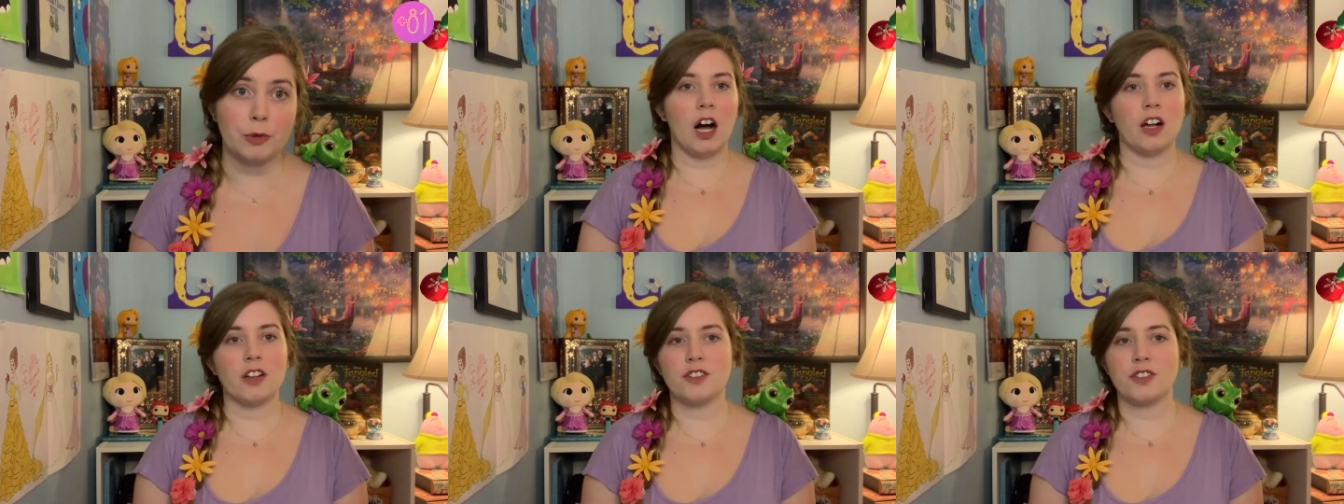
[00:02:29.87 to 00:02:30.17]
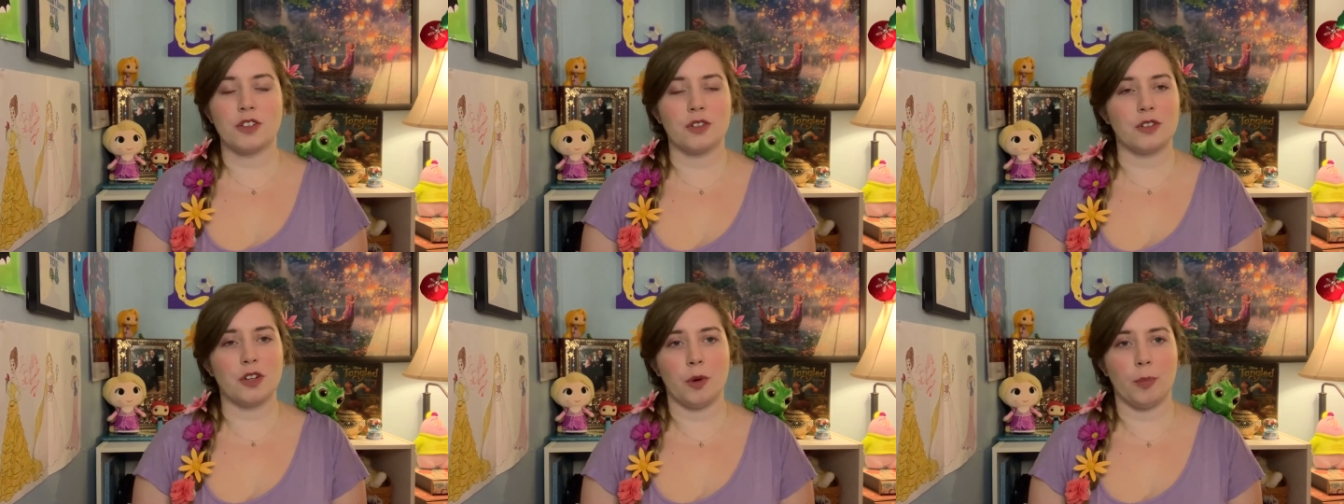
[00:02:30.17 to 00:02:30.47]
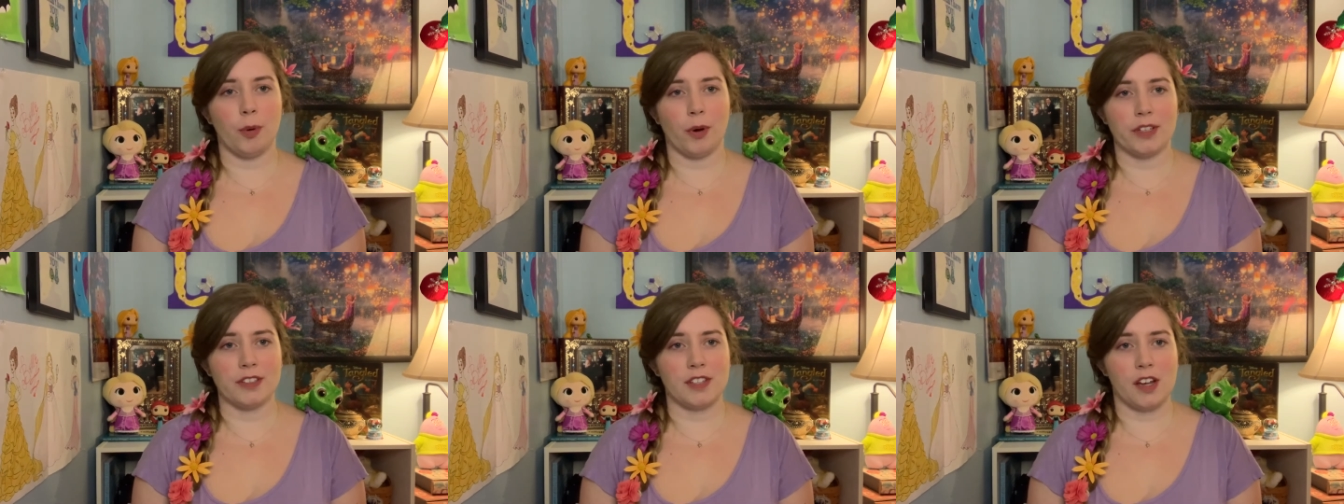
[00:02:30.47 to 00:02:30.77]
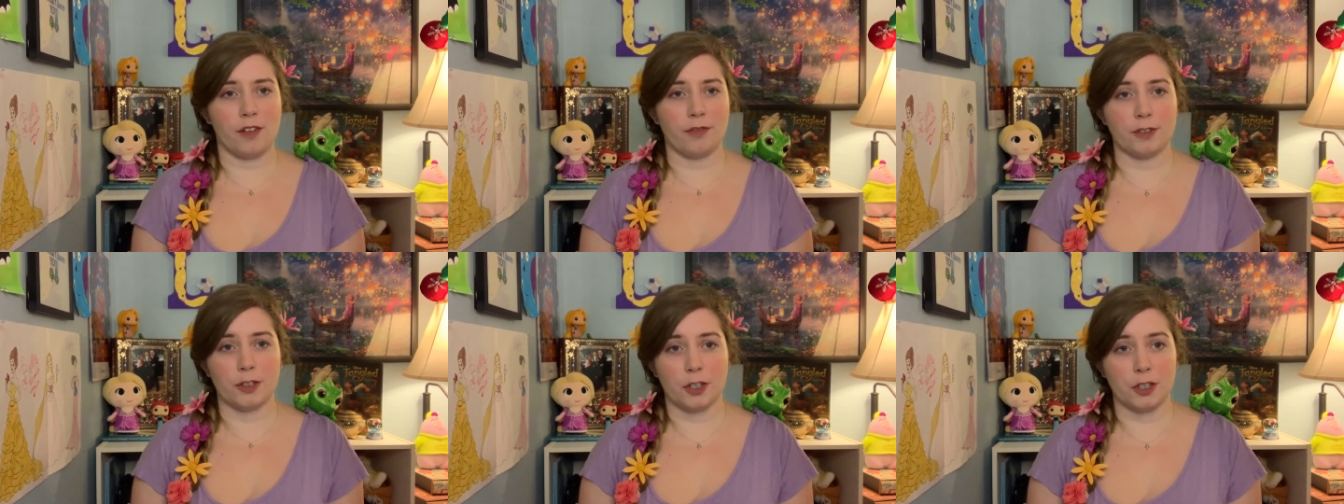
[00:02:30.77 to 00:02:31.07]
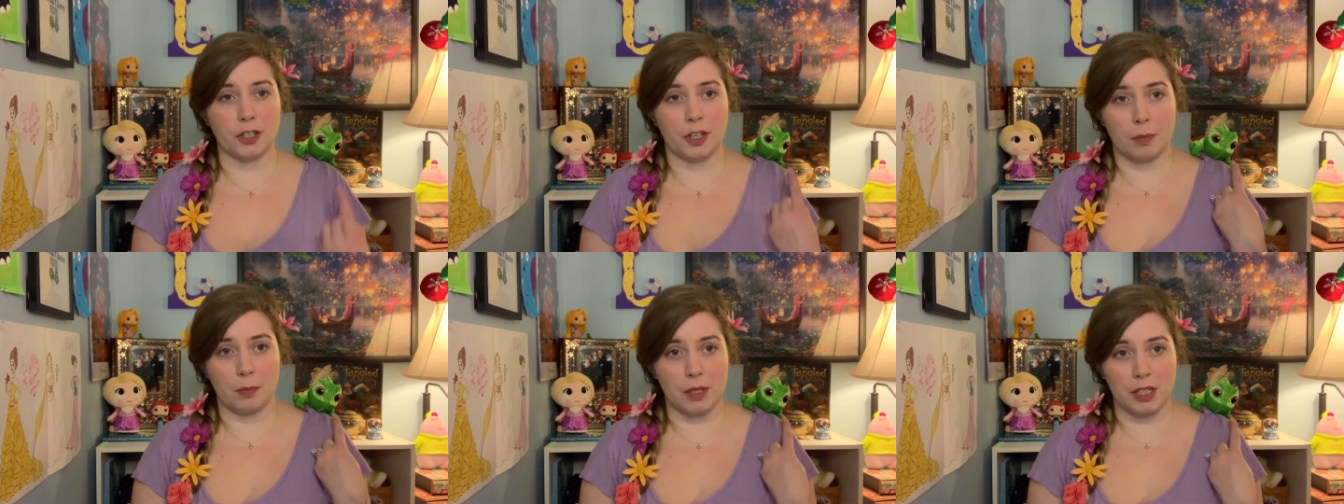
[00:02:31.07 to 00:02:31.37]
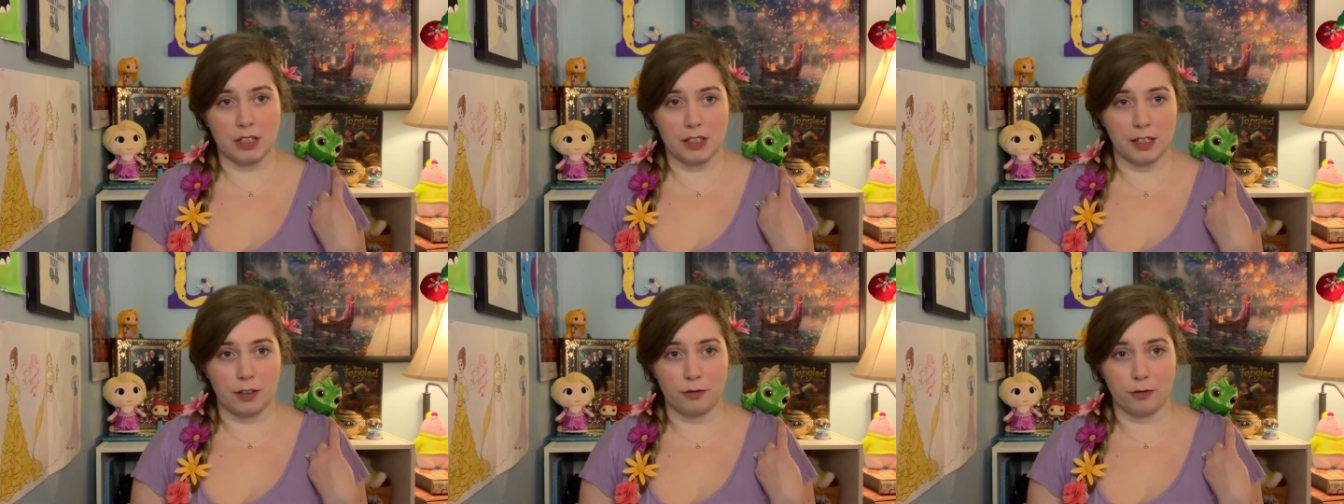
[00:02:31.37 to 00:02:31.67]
Also no points off for her chameleon